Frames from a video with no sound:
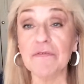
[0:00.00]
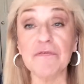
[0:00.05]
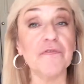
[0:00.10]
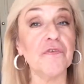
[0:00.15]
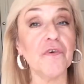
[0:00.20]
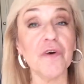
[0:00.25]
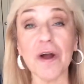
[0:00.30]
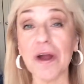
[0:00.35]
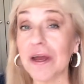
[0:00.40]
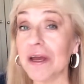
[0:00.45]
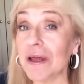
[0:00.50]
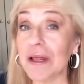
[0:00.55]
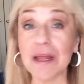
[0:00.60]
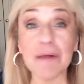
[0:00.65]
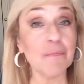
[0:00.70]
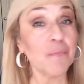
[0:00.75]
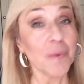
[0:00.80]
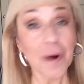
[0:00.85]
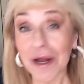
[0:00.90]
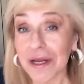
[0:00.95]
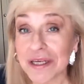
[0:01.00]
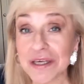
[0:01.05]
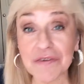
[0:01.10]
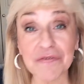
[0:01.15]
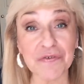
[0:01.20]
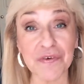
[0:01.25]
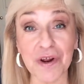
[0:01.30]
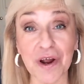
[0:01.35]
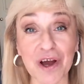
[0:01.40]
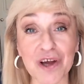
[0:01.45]

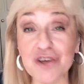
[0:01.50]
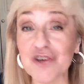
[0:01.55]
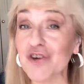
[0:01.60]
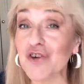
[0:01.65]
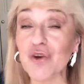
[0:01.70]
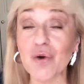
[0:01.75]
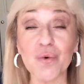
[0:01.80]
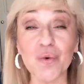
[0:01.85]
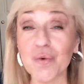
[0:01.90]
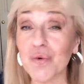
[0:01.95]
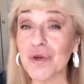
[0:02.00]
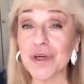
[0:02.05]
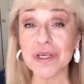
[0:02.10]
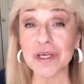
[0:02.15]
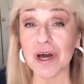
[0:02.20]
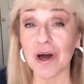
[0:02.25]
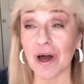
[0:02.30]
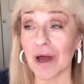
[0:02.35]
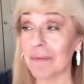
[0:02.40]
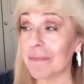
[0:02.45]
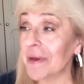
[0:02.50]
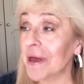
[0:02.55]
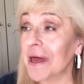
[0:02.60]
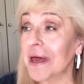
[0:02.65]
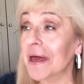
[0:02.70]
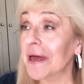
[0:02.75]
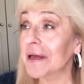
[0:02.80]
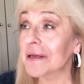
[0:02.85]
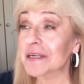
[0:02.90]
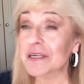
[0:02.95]
Wonderful answers all the time.
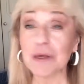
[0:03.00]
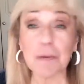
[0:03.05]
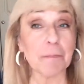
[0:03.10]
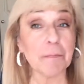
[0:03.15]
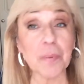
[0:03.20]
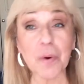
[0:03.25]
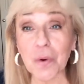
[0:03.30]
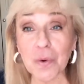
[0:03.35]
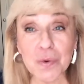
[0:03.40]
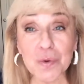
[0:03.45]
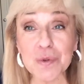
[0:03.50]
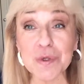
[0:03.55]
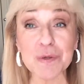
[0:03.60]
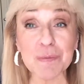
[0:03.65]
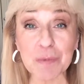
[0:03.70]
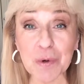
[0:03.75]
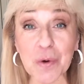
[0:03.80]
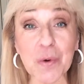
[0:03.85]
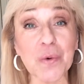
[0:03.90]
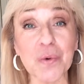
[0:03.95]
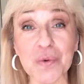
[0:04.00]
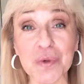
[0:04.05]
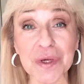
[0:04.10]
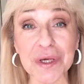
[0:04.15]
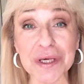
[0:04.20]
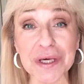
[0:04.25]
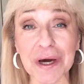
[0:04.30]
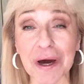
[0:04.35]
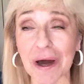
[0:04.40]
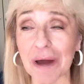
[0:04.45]
Supports me all the
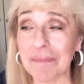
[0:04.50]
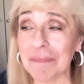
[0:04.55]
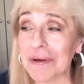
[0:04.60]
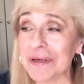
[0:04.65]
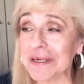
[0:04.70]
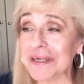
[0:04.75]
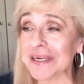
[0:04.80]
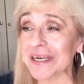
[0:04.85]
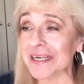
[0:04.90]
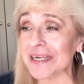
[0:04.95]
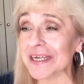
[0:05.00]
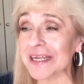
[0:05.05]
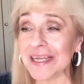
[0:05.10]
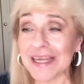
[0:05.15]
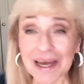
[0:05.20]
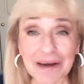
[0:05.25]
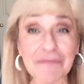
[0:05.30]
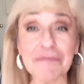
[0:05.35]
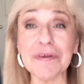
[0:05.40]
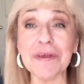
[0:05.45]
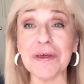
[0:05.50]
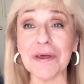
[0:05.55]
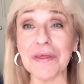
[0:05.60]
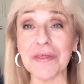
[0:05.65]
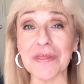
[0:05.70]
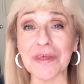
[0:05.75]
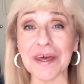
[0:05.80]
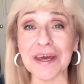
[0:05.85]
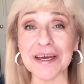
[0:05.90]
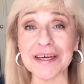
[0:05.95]
time, says lovely
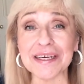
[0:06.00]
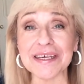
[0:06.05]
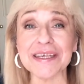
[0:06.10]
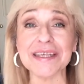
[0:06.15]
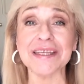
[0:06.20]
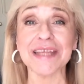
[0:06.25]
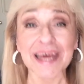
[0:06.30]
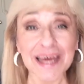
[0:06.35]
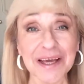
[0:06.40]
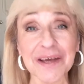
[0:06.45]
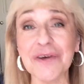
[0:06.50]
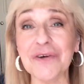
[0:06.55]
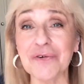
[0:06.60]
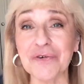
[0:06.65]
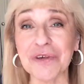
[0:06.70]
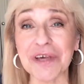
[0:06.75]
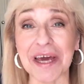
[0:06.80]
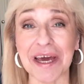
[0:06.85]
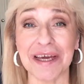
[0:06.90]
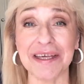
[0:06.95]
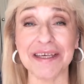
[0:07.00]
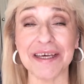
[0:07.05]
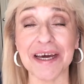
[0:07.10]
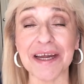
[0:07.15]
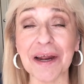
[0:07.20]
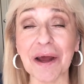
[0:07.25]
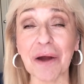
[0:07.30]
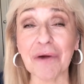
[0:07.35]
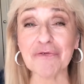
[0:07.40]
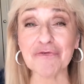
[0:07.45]
things. Thank you,
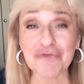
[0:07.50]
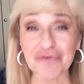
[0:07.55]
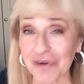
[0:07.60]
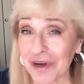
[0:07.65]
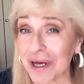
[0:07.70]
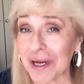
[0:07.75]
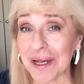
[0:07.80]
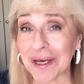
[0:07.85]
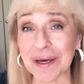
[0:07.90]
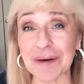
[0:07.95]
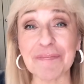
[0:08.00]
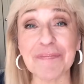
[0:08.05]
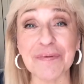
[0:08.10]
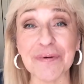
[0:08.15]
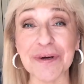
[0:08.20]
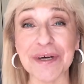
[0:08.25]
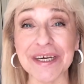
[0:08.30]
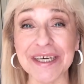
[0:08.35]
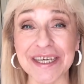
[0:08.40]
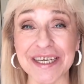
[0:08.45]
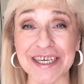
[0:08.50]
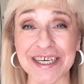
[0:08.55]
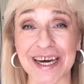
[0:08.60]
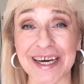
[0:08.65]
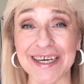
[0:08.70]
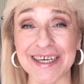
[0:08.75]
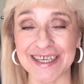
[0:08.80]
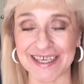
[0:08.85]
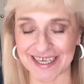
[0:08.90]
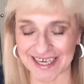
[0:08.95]
Tantan. I really
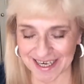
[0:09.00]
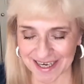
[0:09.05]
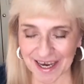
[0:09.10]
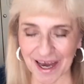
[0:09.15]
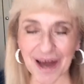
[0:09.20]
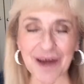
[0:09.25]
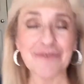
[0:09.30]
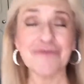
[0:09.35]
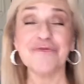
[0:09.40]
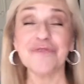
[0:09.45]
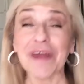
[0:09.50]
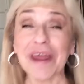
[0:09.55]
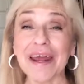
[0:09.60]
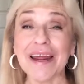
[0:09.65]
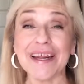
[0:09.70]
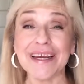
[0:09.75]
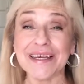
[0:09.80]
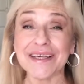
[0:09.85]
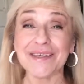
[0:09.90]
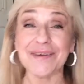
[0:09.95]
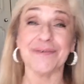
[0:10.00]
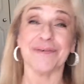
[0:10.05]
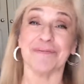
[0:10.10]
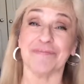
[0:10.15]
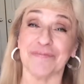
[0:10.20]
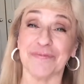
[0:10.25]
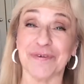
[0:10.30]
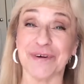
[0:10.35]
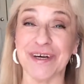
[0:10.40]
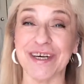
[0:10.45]
appreciate it. I really do
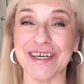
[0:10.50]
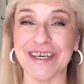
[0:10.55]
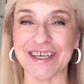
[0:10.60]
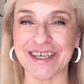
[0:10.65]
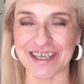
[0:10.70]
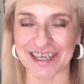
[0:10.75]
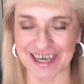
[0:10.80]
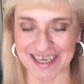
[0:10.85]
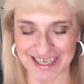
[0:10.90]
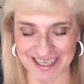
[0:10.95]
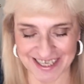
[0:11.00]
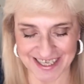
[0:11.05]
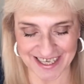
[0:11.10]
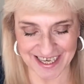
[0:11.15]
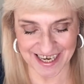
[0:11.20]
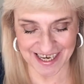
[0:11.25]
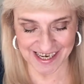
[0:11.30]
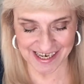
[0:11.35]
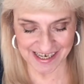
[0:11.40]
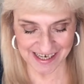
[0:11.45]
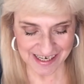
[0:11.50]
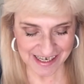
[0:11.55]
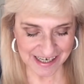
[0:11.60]
appreciate it.